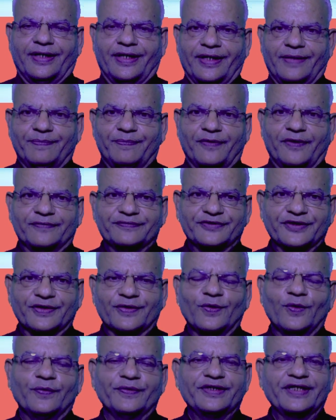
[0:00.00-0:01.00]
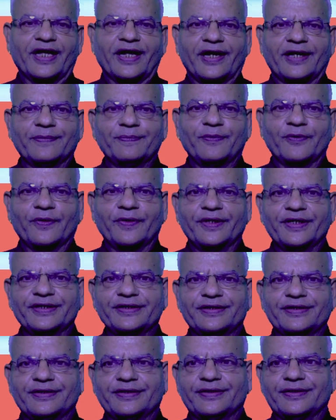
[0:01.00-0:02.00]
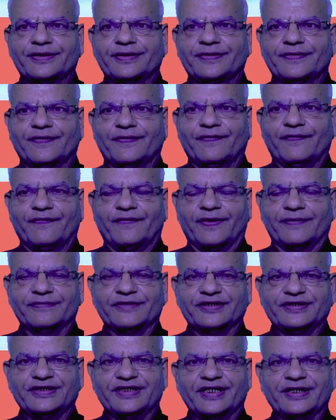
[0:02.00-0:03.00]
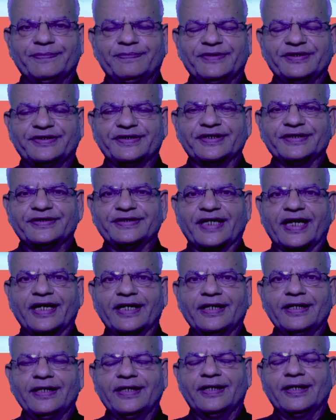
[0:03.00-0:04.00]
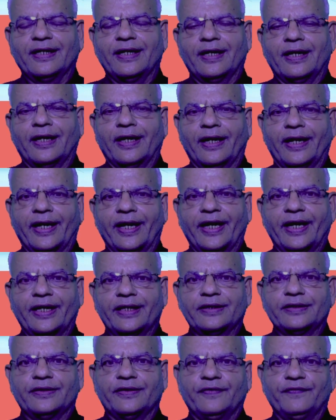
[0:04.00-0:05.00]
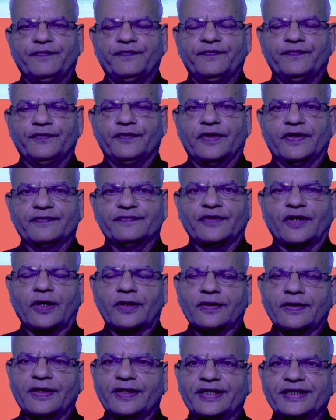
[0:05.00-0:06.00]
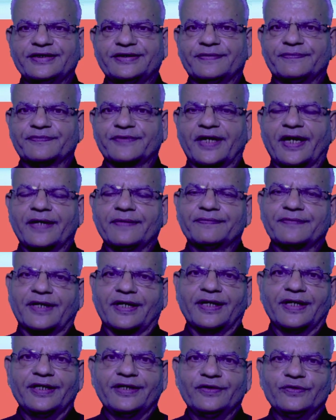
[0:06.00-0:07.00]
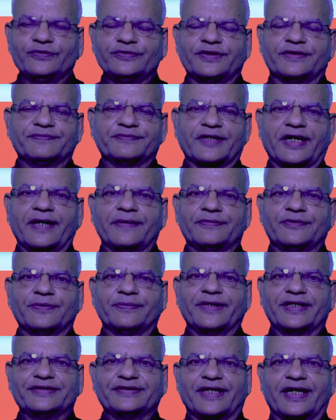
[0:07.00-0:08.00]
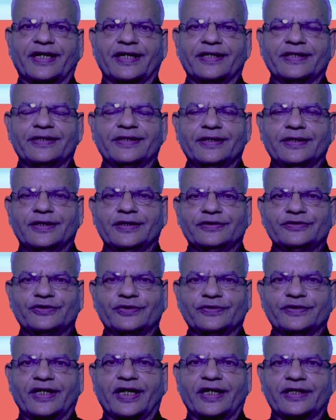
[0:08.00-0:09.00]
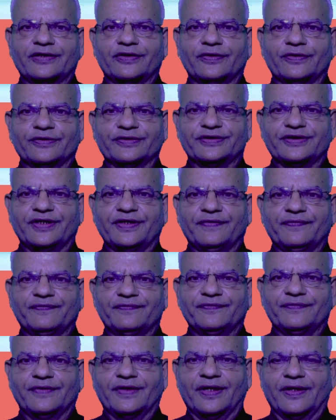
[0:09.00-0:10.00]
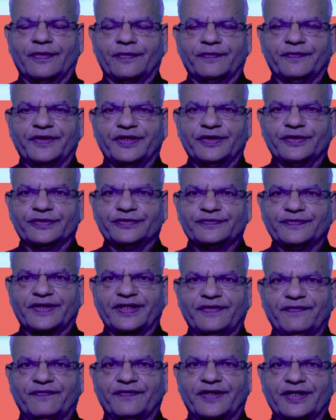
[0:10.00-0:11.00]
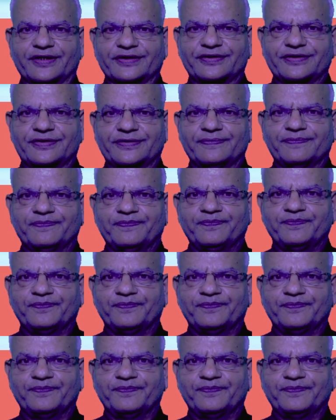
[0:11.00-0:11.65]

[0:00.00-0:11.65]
I am Professor Govind Narayan Purohit from the GNP Sir channel. And if you have not already subscribed, kindly do subscribe to my channel so that you receive our videos very fast.